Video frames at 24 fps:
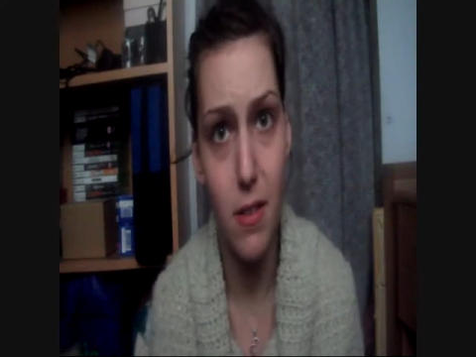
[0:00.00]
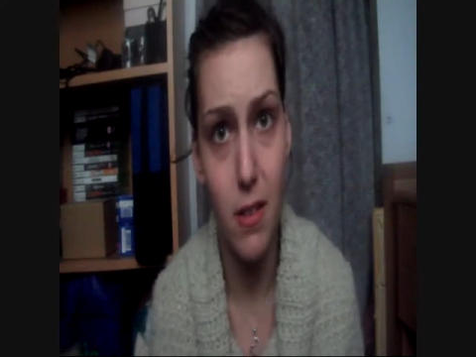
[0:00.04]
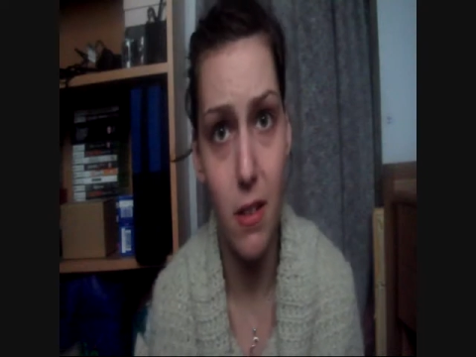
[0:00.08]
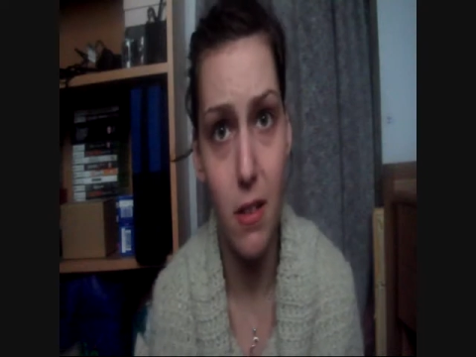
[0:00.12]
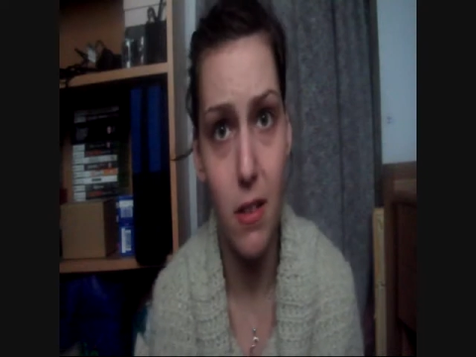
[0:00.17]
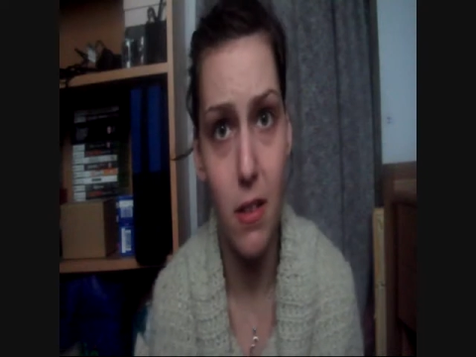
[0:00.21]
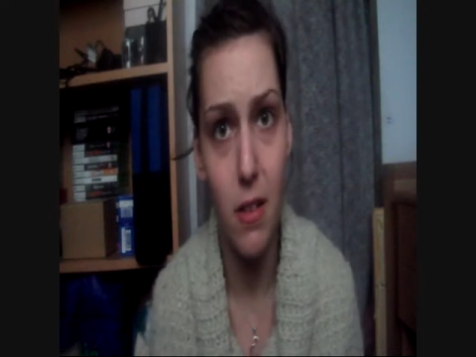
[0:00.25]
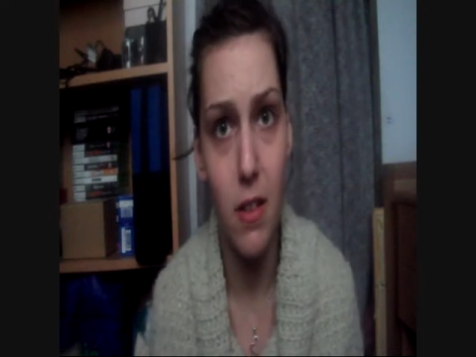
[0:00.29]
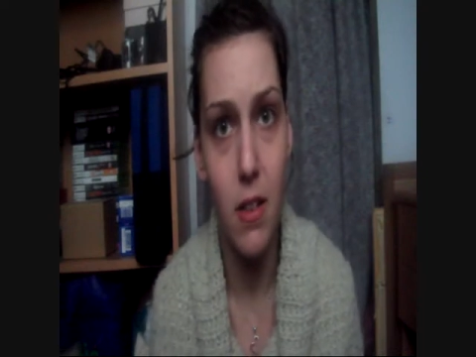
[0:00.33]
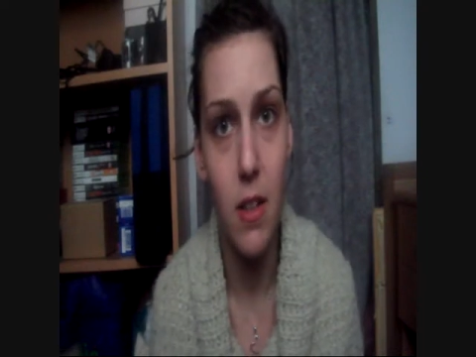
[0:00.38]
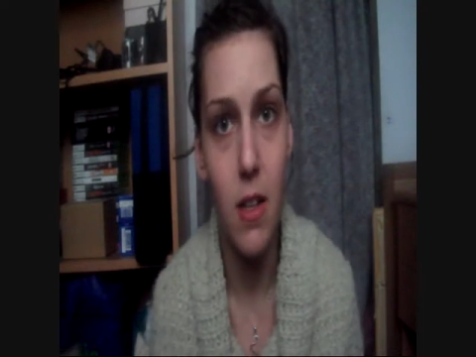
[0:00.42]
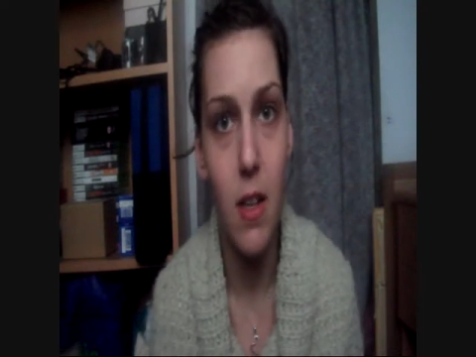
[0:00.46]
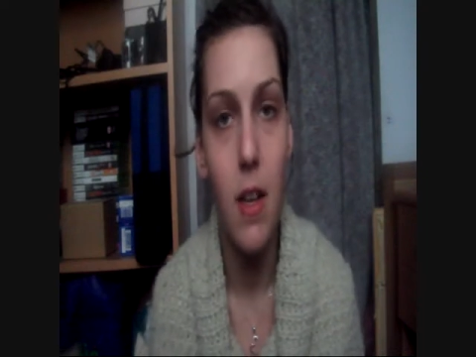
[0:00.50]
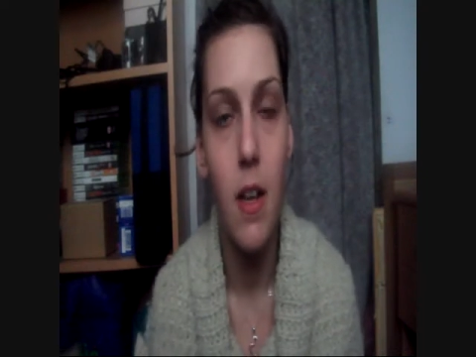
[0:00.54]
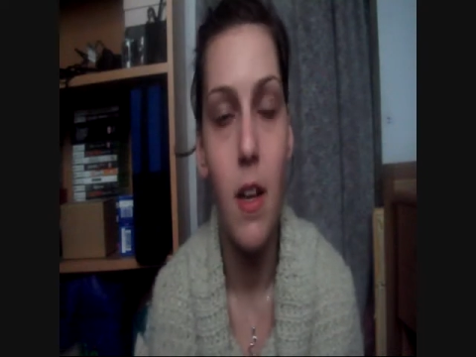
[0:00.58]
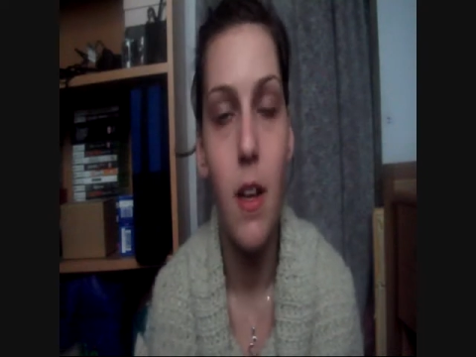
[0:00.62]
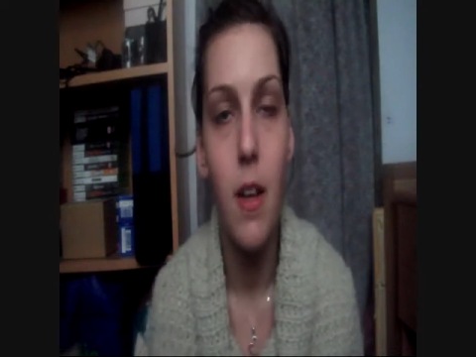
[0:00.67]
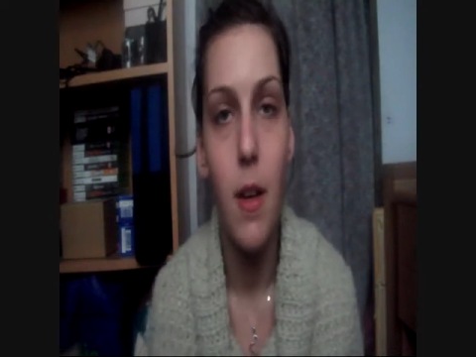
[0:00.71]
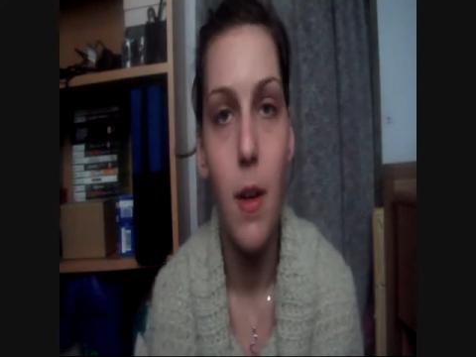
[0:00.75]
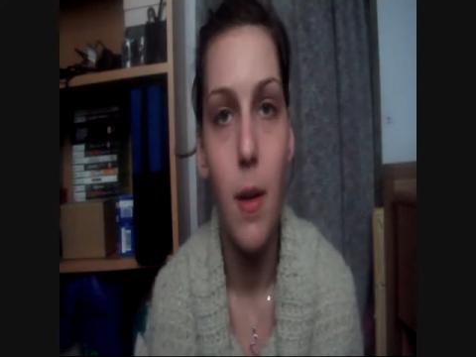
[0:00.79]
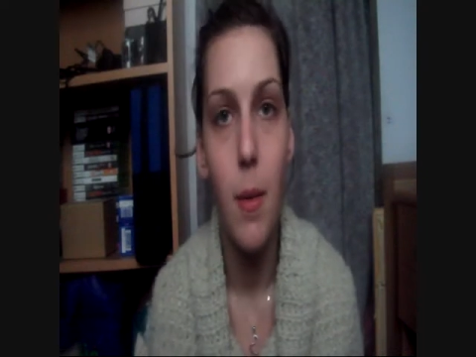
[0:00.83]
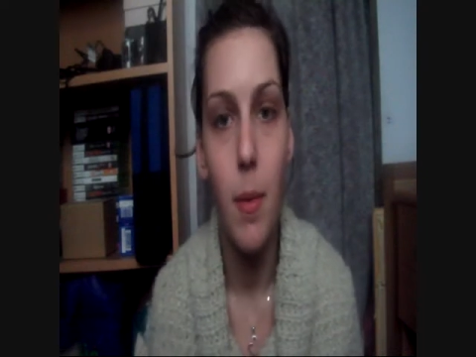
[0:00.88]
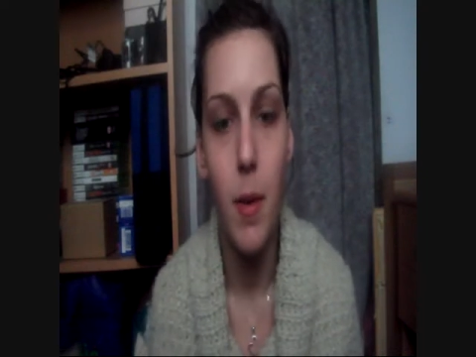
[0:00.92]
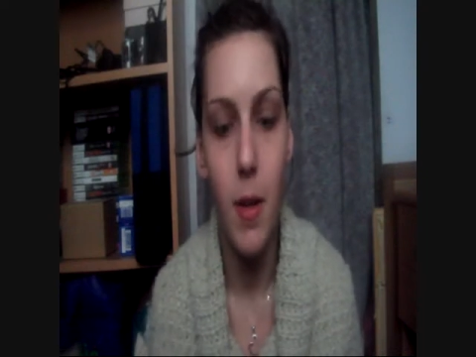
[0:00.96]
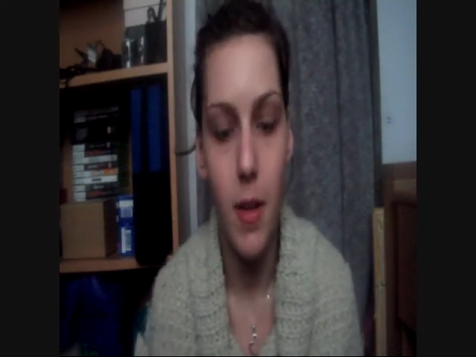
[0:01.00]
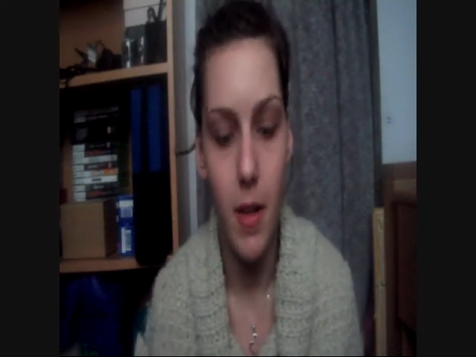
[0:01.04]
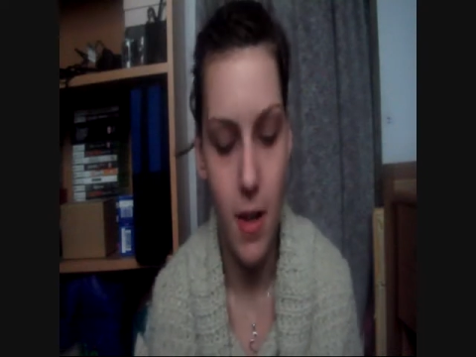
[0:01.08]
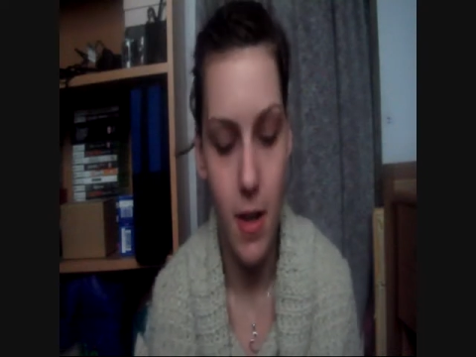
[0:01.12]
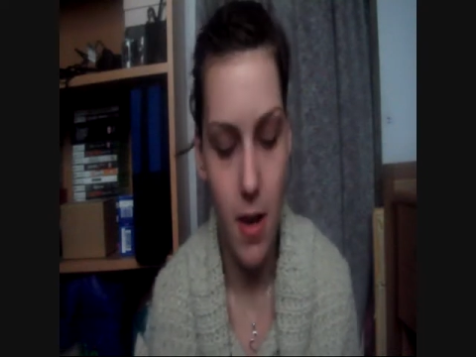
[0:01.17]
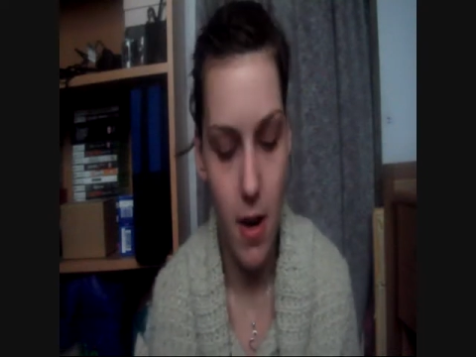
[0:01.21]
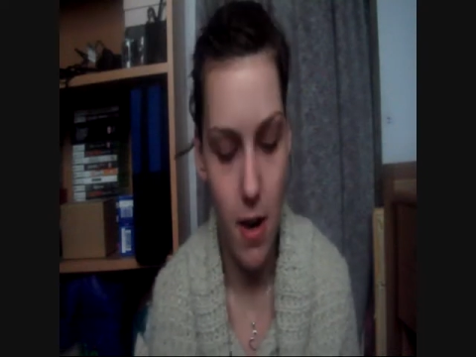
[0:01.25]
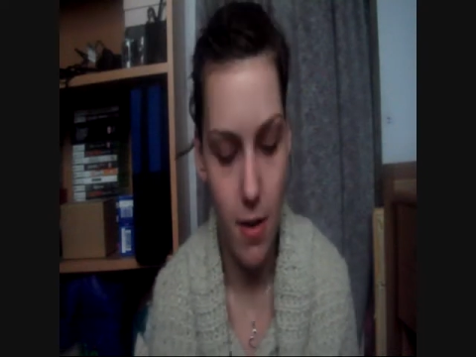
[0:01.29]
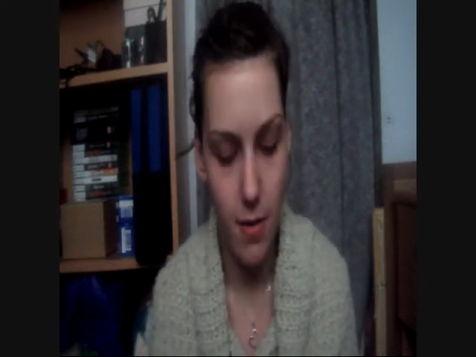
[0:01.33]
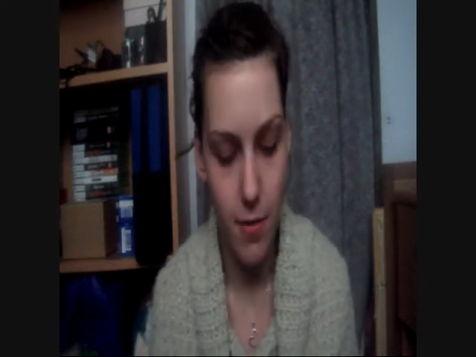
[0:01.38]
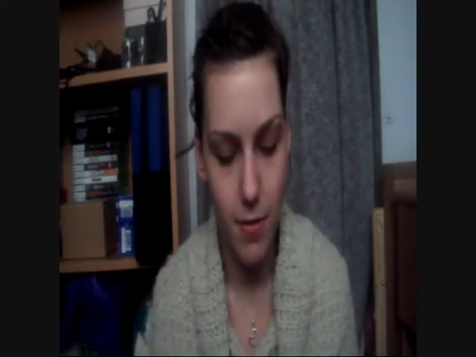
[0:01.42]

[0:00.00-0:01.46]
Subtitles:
but